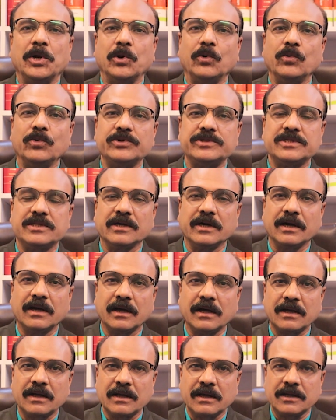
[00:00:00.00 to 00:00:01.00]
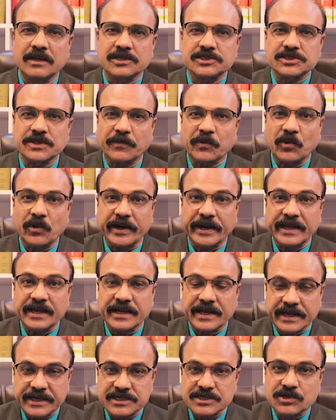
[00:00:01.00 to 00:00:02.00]
with the supporting
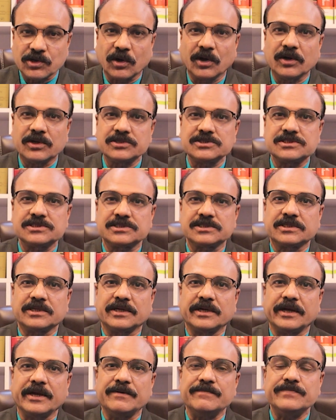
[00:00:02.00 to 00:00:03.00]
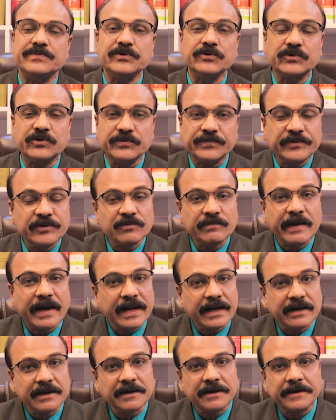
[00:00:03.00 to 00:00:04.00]
case laws in beautiful
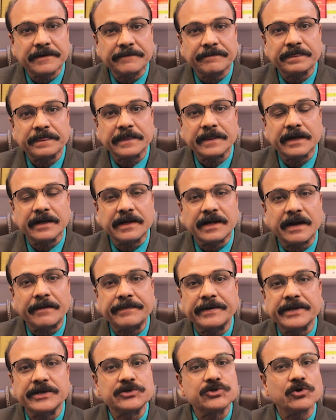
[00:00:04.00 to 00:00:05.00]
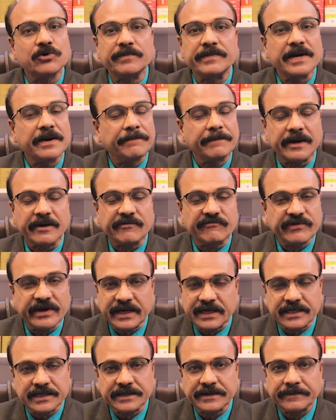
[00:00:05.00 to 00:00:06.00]
manner. Drafting should be a
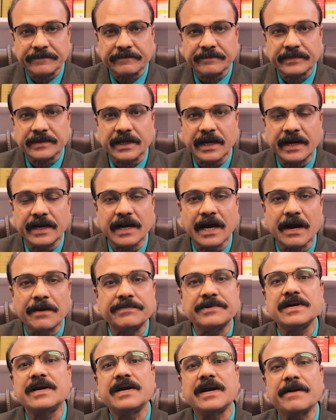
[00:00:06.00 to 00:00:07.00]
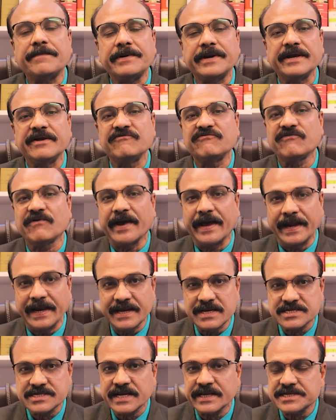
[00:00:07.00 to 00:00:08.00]
perfect. And after drafting,
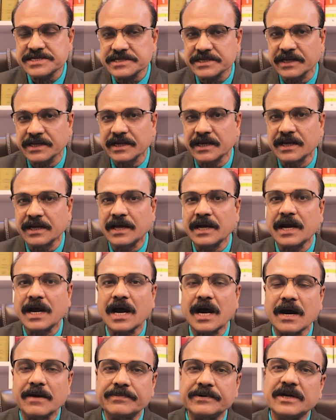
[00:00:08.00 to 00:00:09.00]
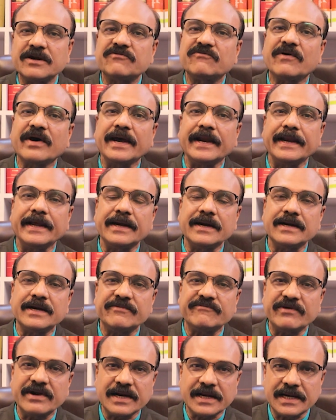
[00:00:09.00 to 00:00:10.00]
filing stage. After filing,
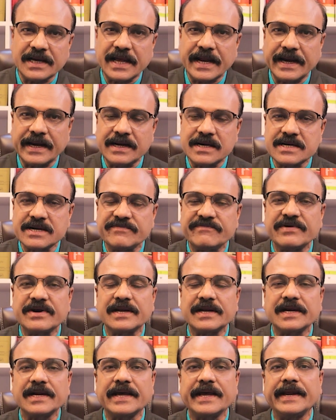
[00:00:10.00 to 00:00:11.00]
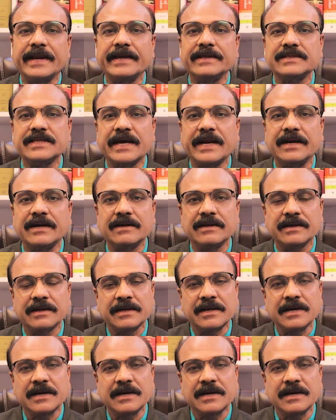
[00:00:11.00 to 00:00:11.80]
defect clearing, then